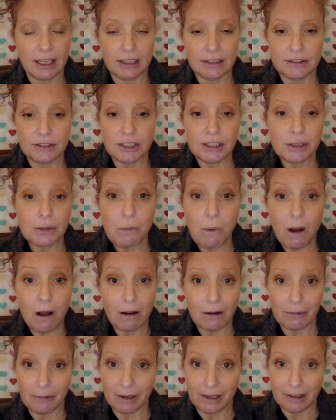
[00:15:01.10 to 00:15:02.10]
Just walk
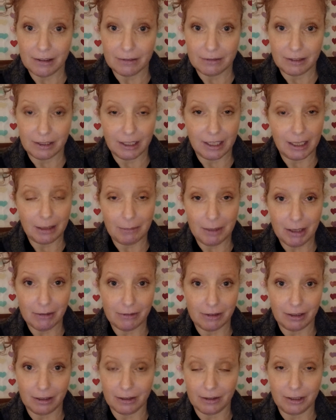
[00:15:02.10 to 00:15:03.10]
around and keep
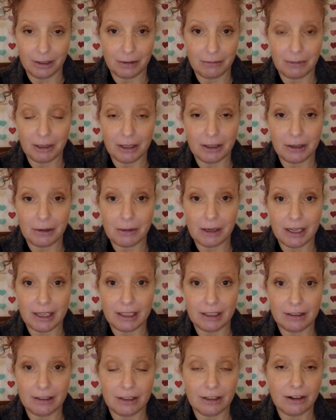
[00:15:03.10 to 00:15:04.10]
going on your merry
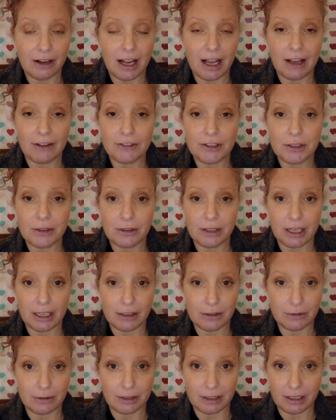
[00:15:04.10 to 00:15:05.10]
way. You don't have to engage
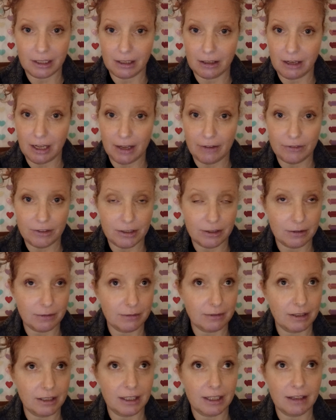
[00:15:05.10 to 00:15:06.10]
with it. You don't have to
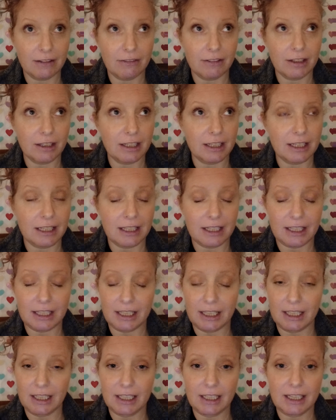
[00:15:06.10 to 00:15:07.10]
give it
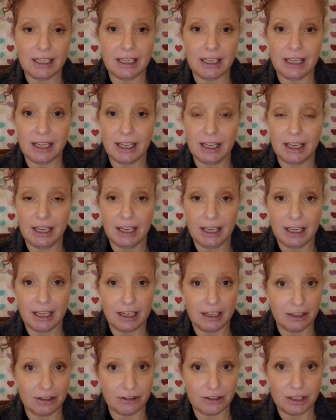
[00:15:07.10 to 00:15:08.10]
any
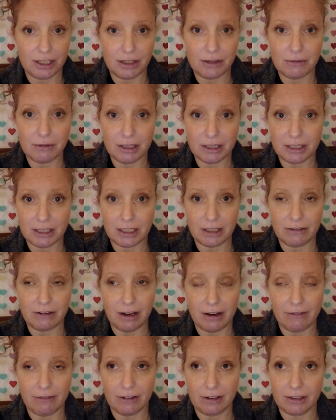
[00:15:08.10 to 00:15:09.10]
energy
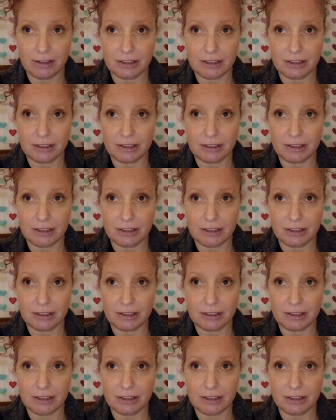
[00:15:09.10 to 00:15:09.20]
whatsoever.